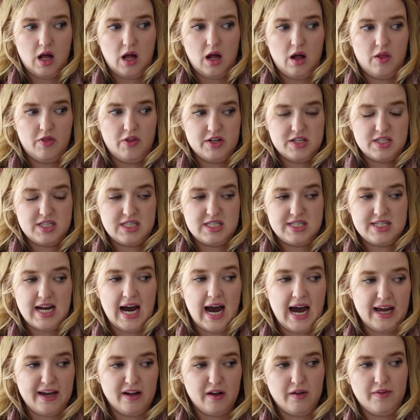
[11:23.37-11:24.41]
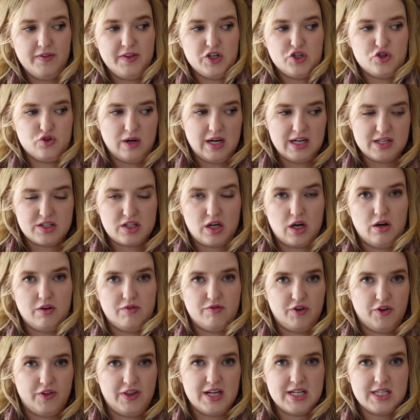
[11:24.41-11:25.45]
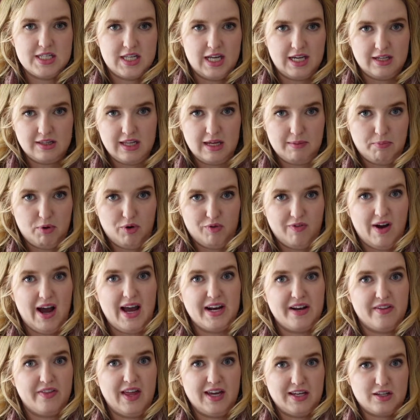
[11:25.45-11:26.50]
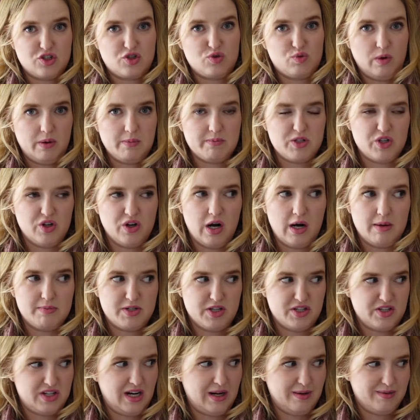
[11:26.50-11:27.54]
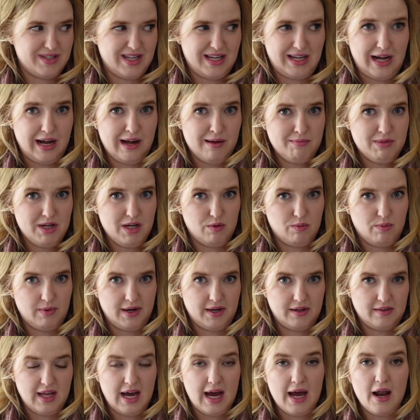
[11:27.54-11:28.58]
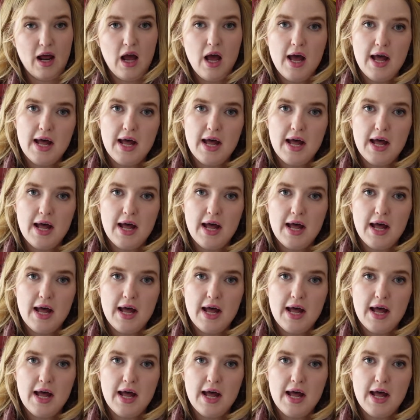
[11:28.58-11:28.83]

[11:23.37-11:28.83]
the style and the dress code for this, like they provided like swimsuit options, and I was like, I'm not wearing that.